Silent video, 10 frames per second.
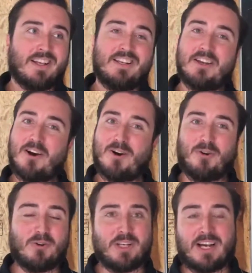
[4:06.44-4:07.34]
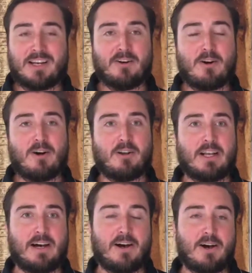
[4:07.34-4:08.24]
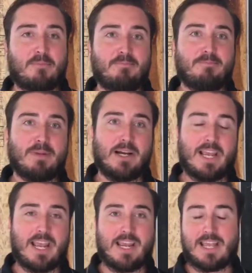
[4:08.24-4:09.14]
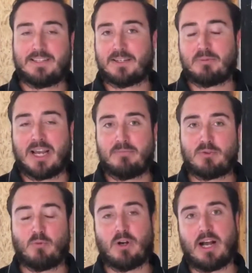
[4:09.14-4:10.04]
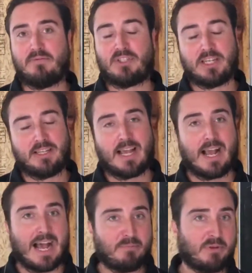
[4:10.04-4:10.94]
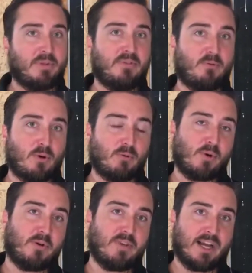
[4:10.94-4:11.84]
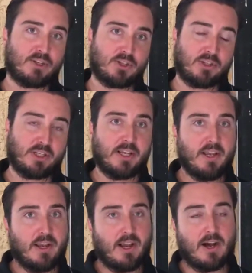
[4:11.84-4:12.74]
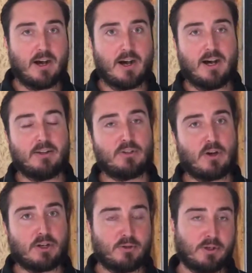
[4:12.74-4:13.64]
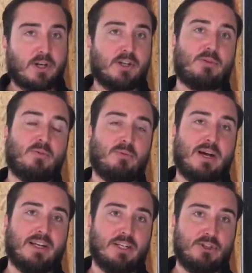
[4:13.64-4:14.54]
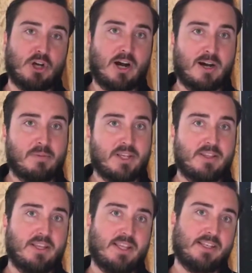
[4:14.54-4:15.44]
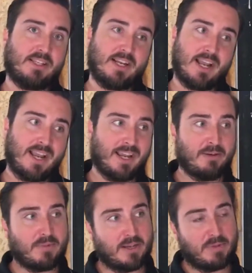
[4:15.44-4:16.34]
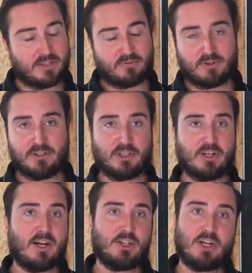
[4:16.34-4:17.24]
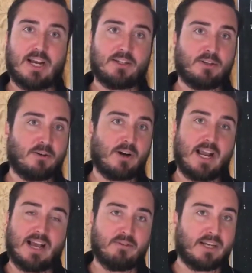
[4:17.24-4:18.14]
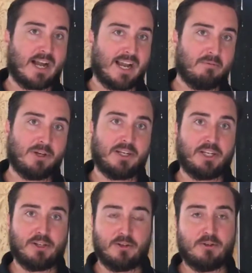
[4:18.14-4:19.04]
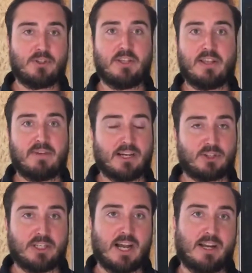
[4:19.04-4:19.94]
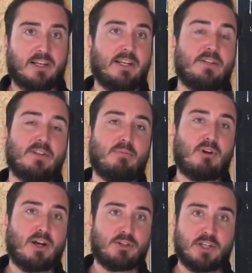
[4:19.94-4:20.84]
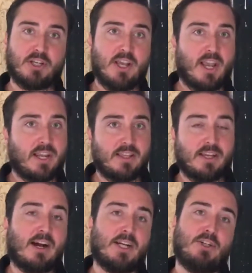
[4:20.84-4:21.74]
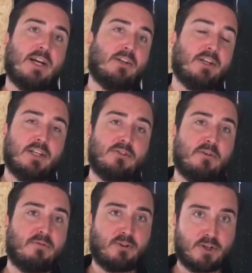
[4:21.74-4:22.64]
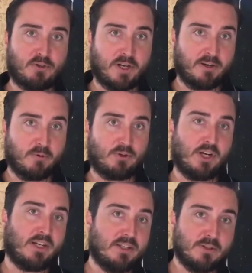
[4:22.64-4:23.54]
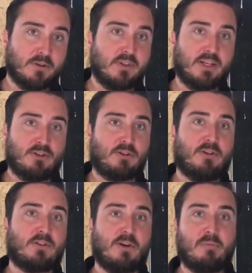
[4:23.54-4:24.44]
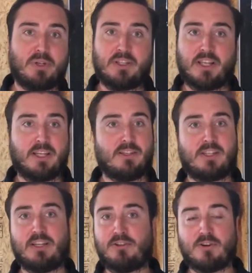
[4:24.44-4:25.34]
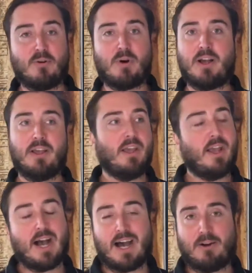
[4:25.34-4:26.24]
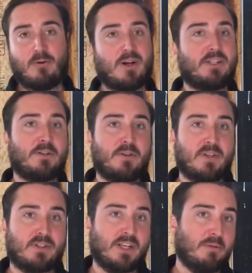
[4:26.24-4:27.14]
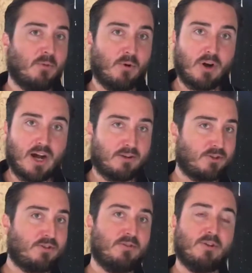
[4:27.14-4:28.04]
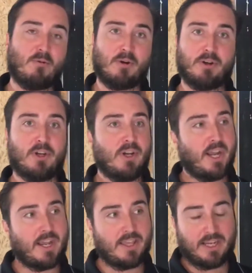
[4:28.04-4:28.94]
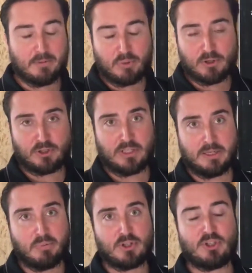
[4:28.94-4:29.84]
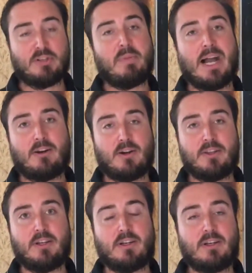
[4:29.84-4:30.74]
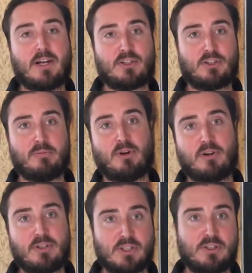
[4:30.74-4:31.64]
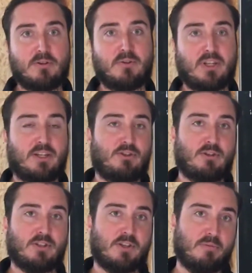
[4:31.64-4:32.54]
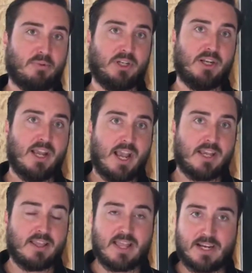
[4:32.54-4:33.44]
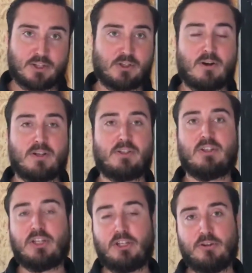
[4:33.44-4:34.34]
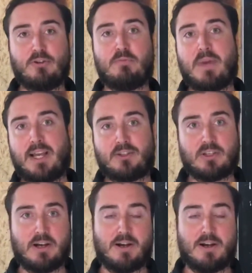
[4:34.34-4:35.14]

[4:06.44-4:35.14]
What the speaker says: No, not at all. And sometimes I've seen that happen before, where we've actually talked to a customer about a job, and then they said, hey, my best friend's a contractor, or I have a guy I'm going to use, and they've actually gotten into the project, and the contractor gets so frustrated with trying to deal with the insurance company that he says, you know what, I don't want to deal with this anymore, I'll just do the work, and he pushes it back on the customer to deal with the insurance company, and then that just causes a huge mess.